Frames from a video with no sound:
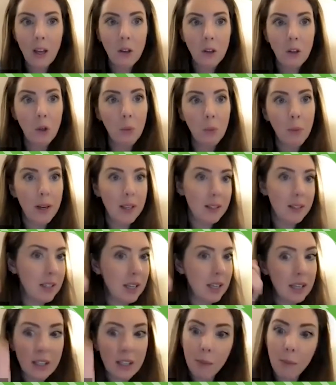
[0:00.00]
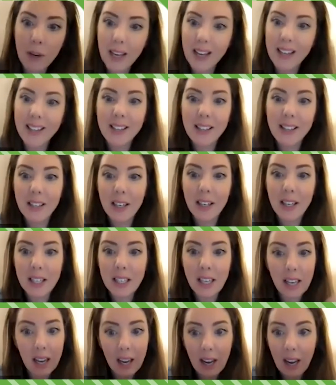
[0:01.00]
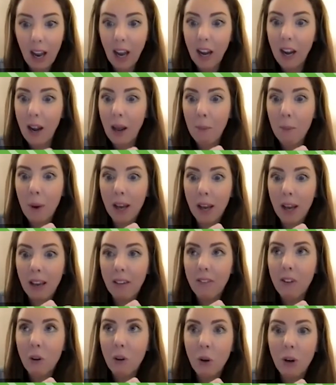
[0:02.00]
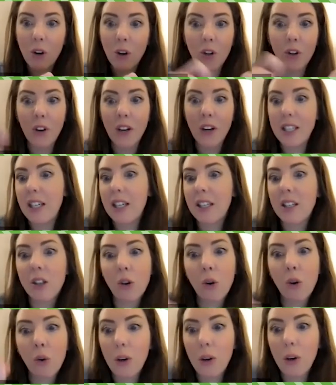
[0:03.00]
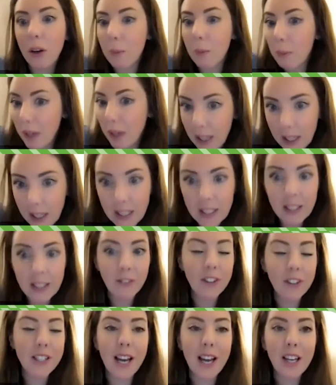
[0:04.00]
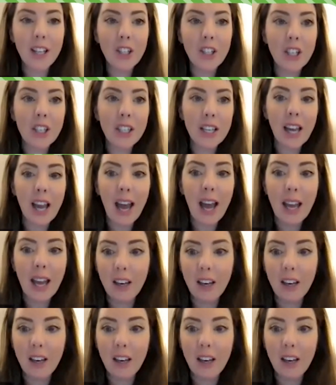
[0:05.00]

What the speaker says: You might see somebody else's idea and it might give you another idea to go in a completely different tangent again.